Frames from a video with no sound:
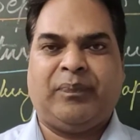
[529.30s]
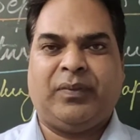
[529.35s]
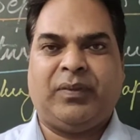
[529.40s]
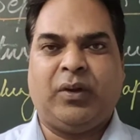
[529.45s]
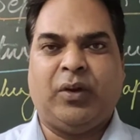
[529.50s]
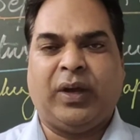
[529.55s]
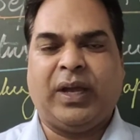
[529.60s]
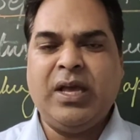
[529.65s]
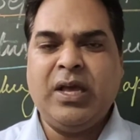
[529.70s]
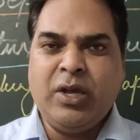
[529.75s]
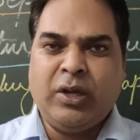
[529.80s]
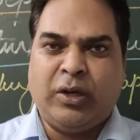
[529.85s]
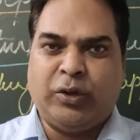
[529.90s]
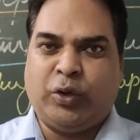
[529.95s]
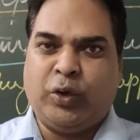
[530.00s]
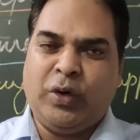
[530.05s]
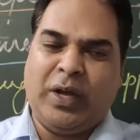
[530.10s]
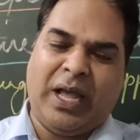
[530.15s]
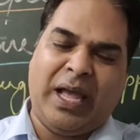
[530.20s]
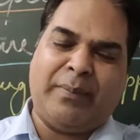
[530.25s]
Okay,
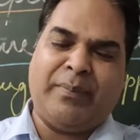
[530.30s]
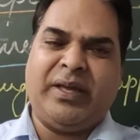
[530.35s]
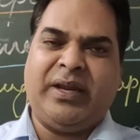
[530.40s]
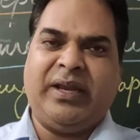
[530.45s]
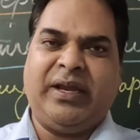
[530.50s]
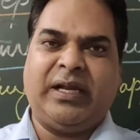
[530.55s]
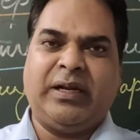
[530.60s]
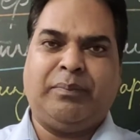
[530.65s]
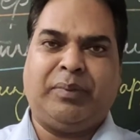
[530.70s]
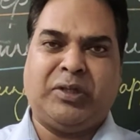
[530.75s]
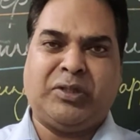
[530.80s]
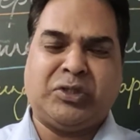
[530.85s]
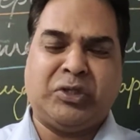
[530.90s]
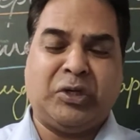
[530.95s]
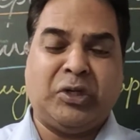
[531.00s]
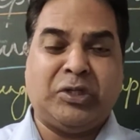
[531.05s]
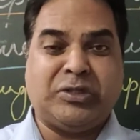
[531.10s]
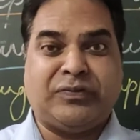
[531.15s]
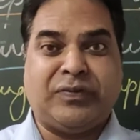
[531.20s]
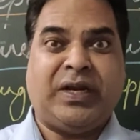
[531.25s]
though American
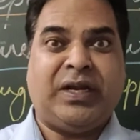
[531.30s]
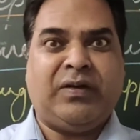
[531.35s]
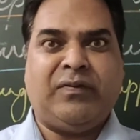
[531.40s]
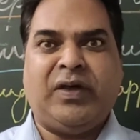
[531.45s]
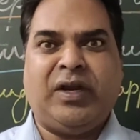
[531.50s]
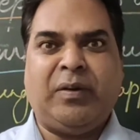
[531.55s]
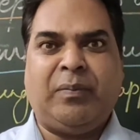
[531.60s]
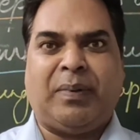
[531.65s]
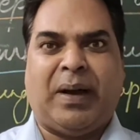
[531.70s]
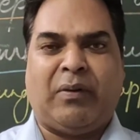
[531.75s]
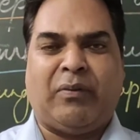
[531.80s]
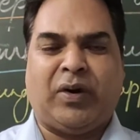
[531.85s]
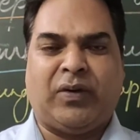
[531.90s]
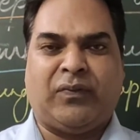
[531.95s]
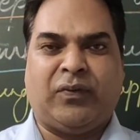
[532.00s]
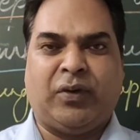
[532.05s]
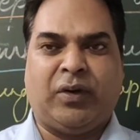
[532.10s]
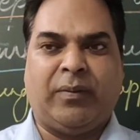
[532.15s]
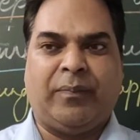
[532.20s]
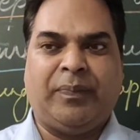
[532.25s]
president is very
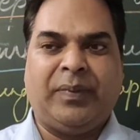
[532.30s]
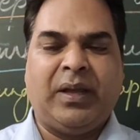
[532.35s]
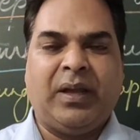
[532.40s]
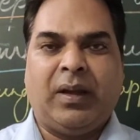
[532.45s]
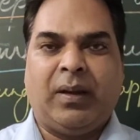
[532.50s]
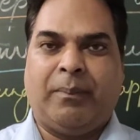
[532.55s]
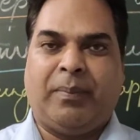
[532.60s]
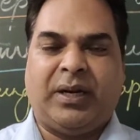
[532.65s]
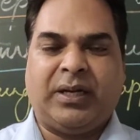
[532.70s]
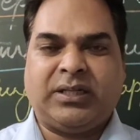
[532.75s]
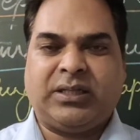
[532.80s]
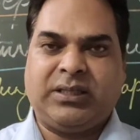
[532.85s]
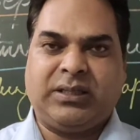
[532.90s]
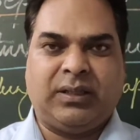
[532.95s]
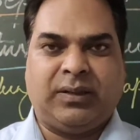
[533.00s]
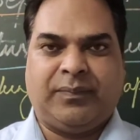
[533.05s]
powerful, but